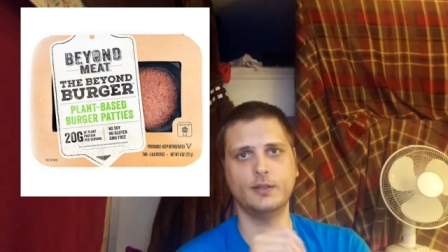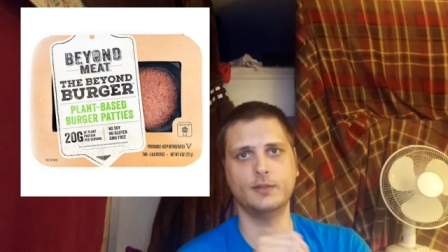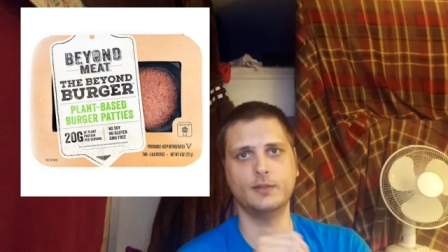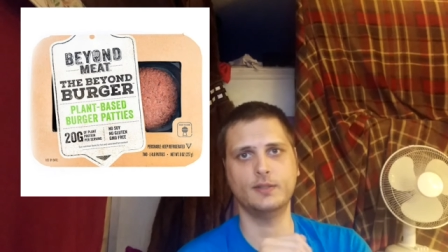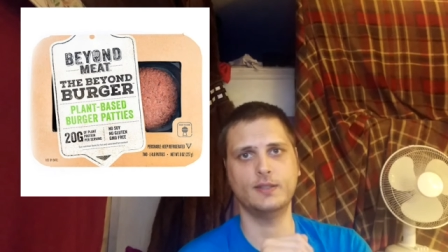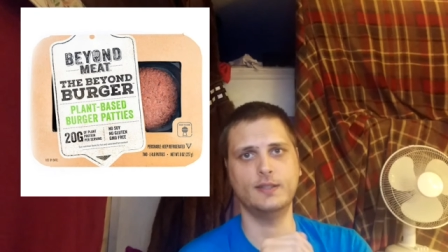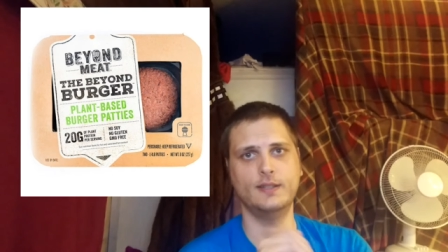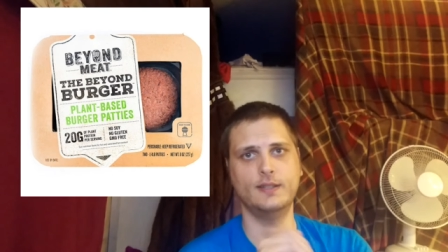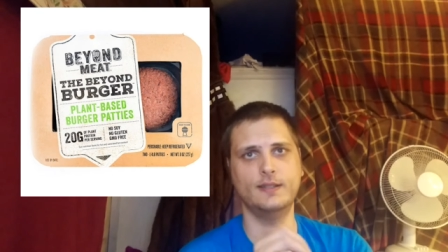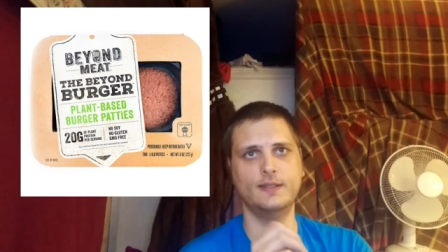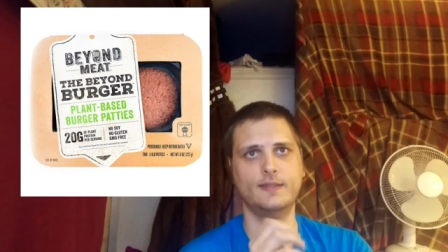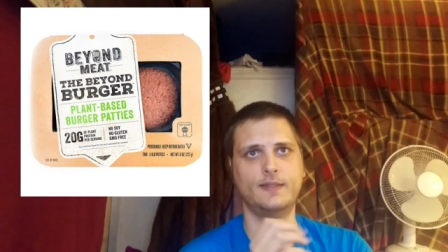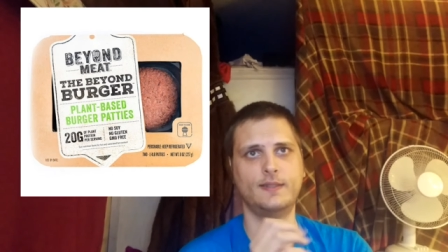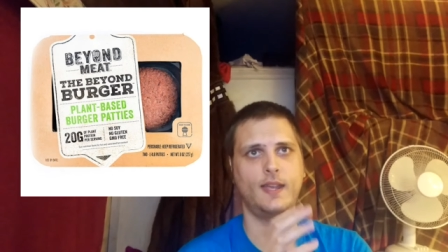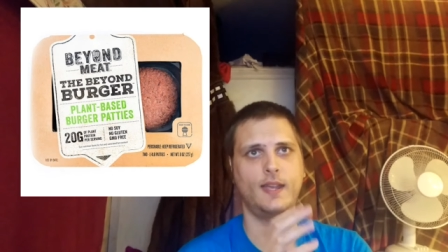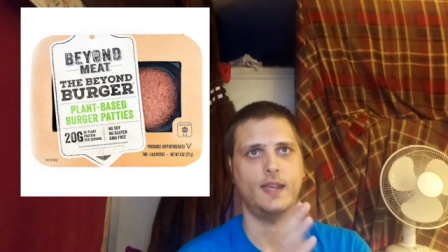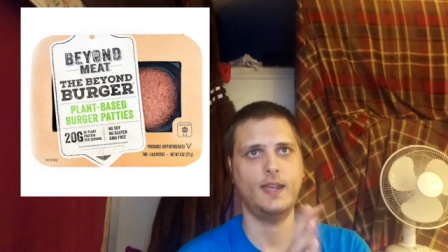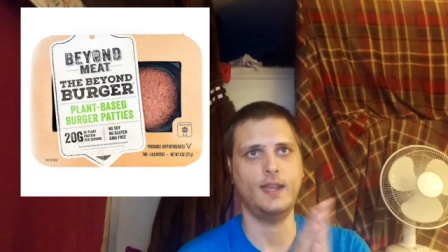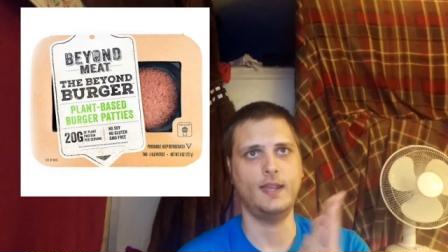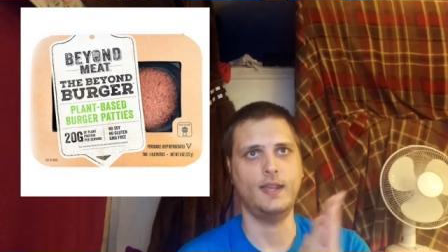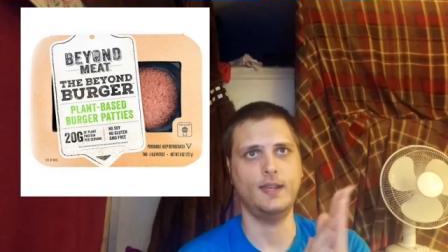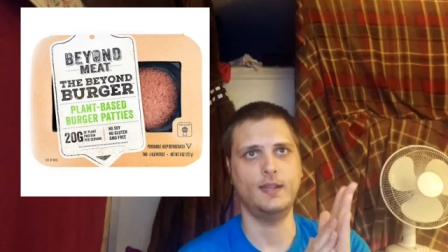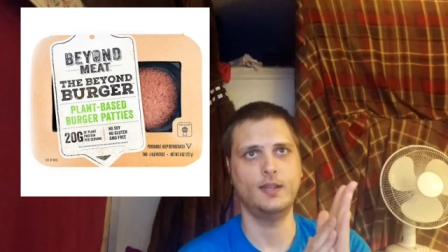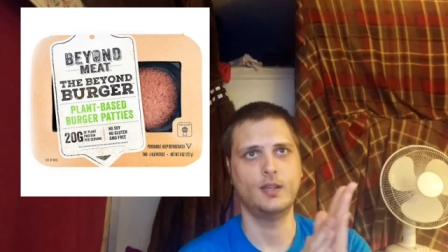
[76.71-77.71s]
It is
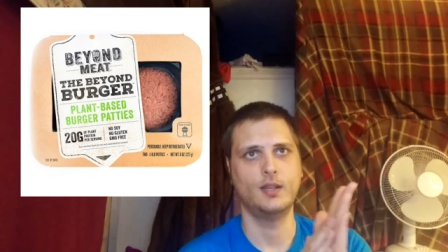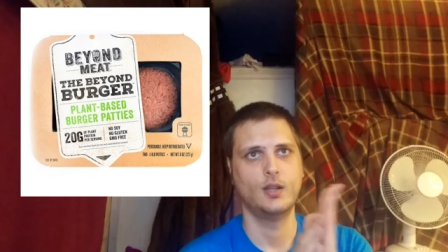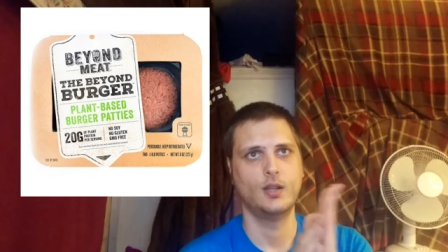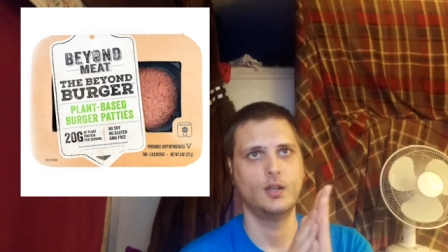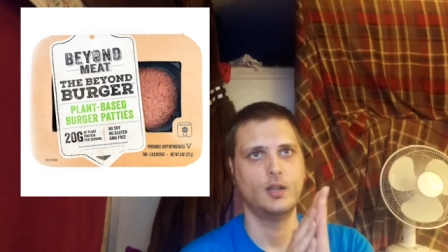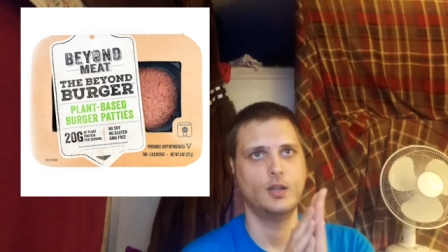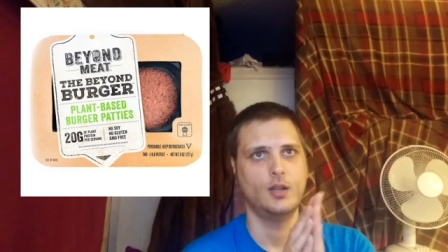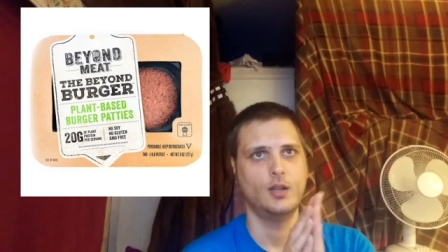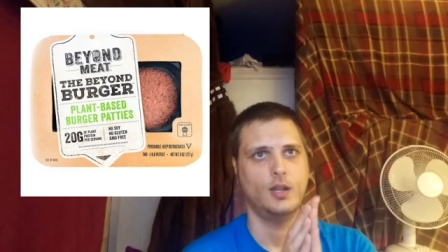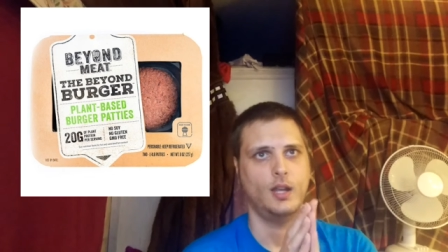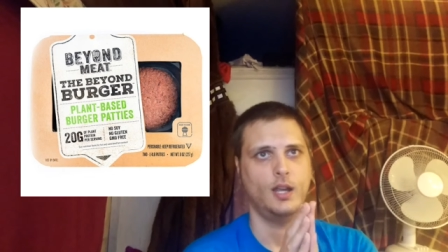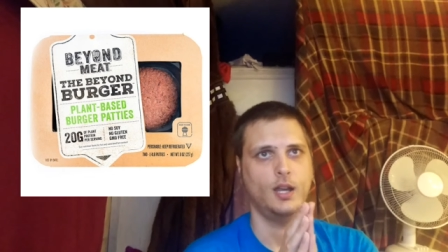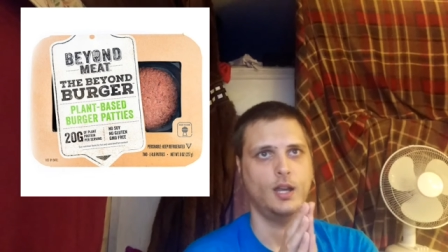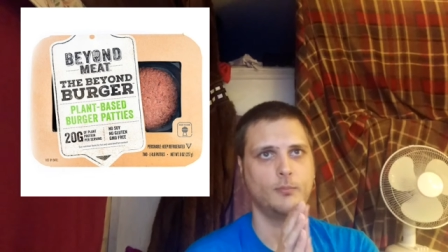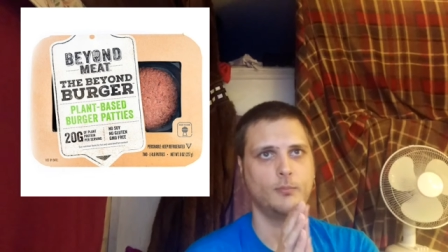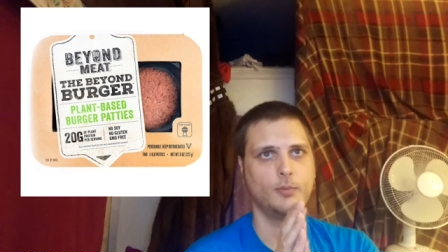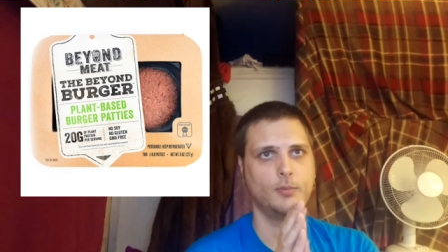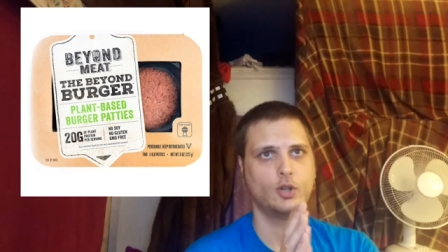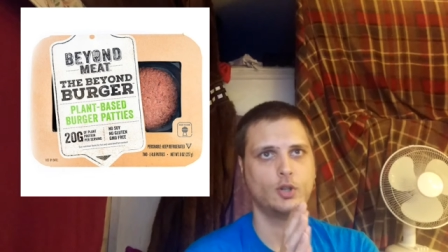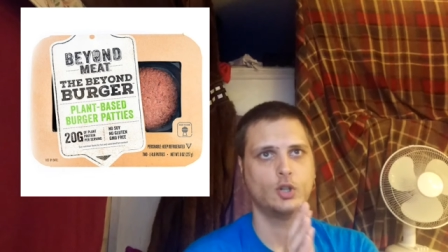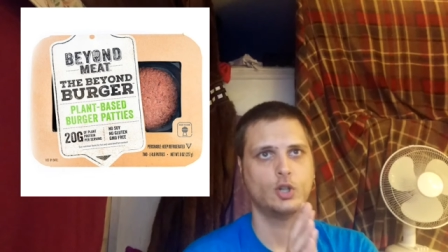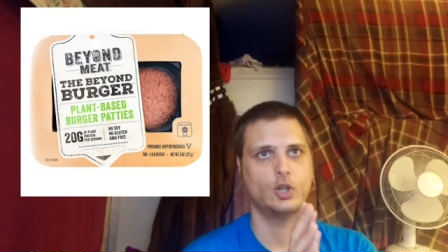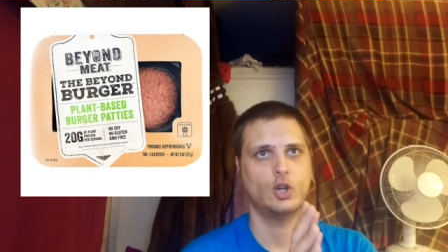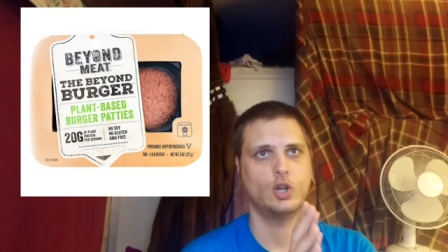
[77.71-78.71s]
a
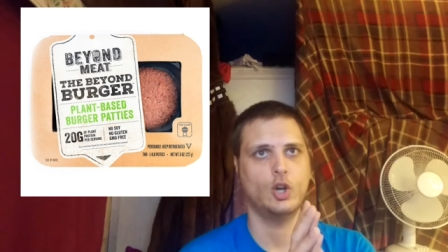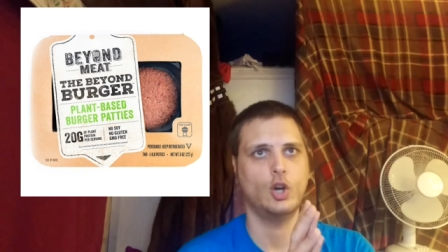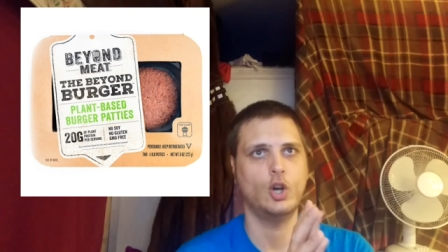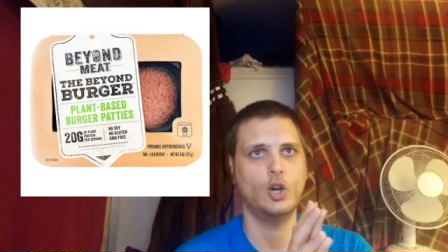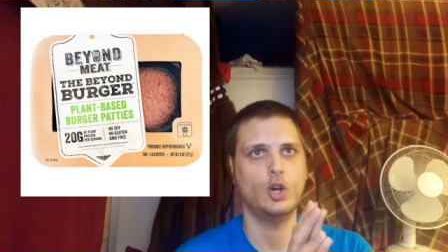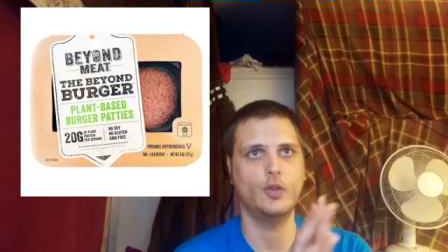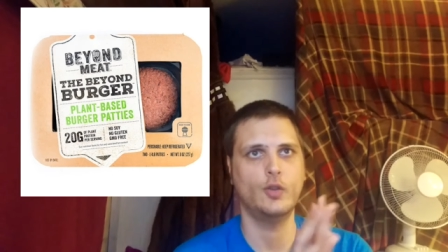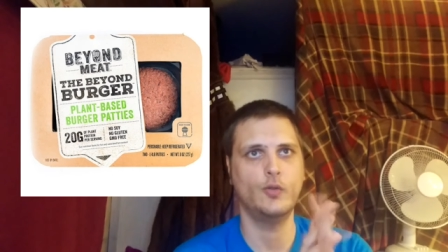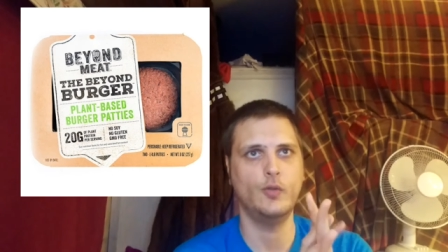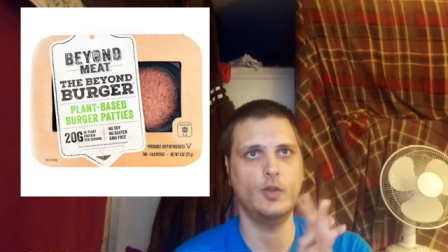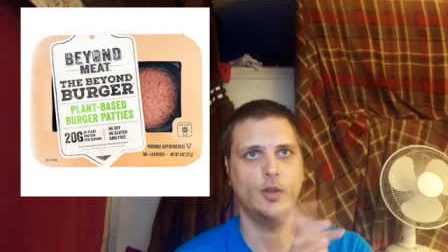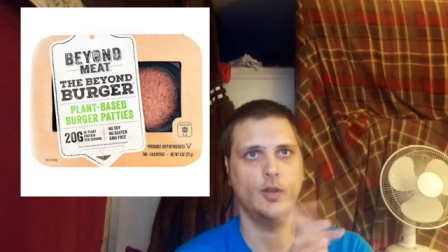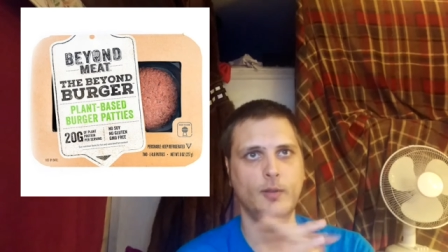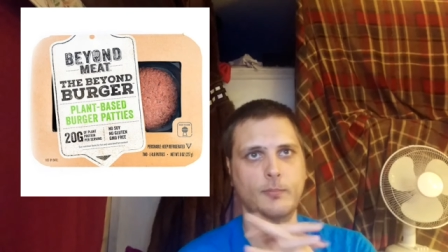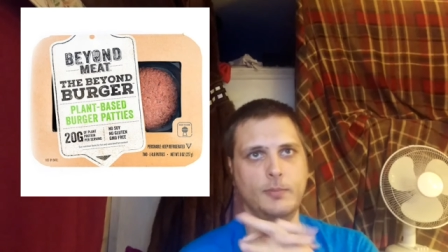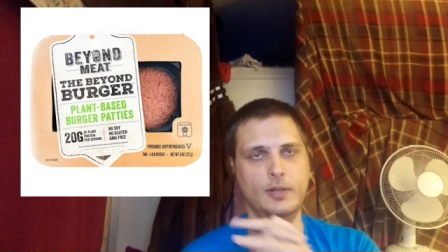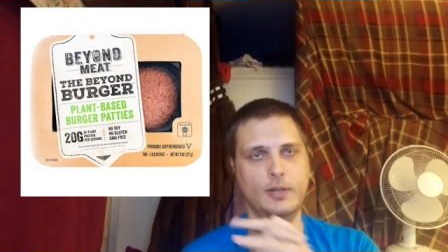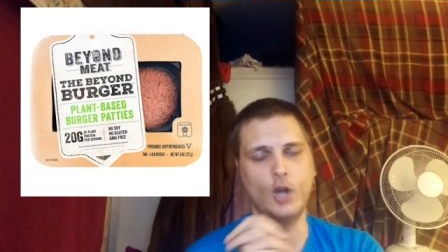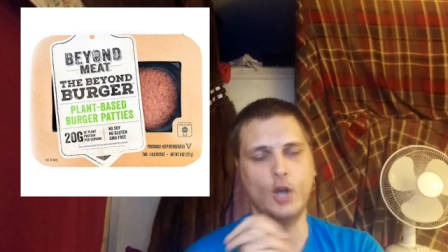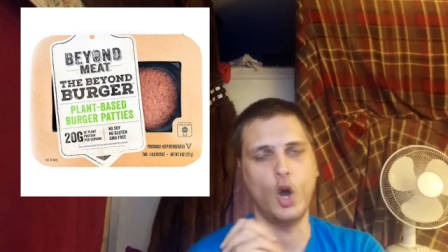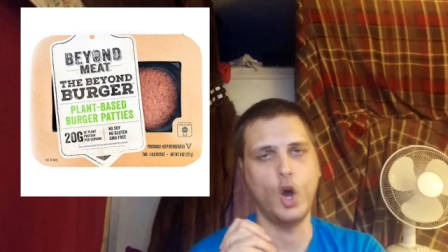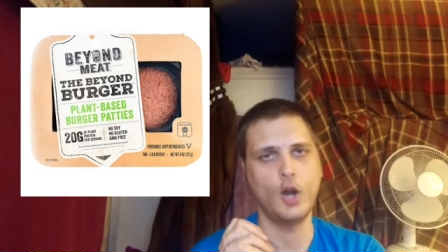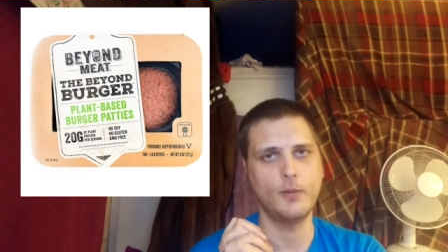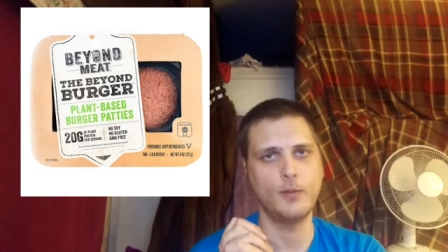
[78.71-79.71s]
hamburger called the
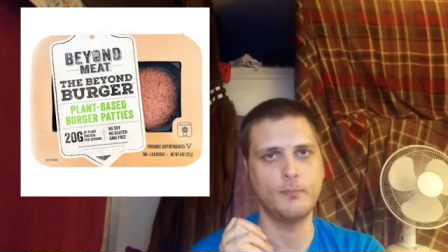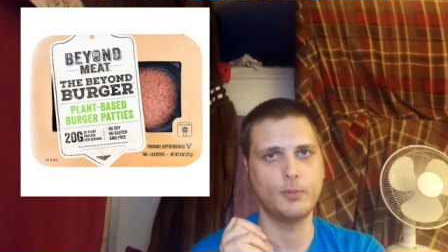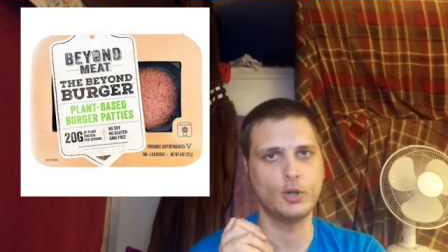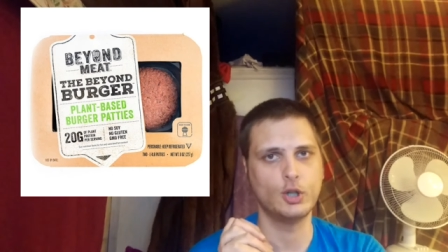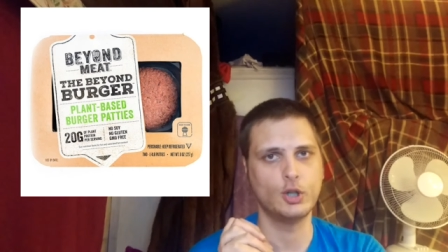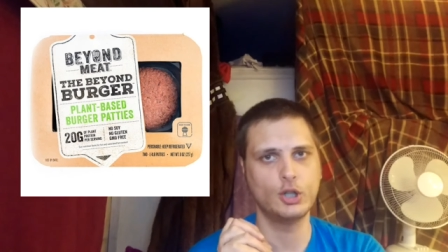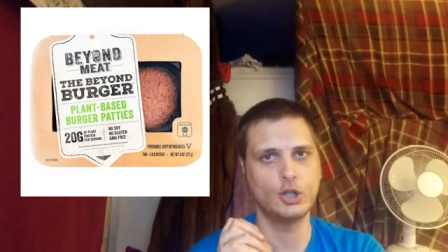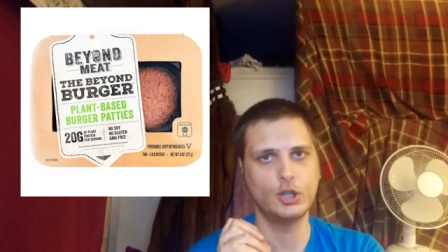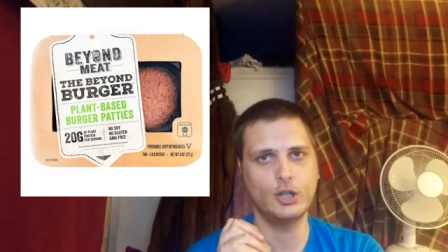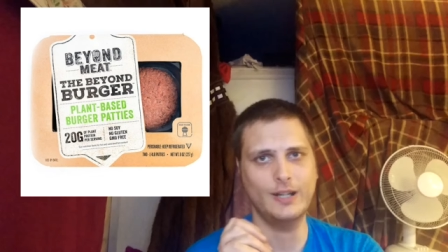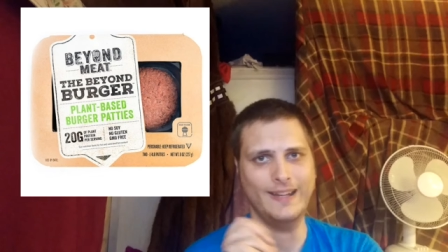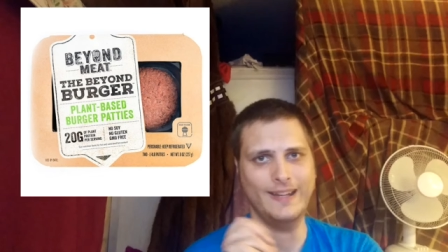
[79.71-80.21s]
Beyond Burger.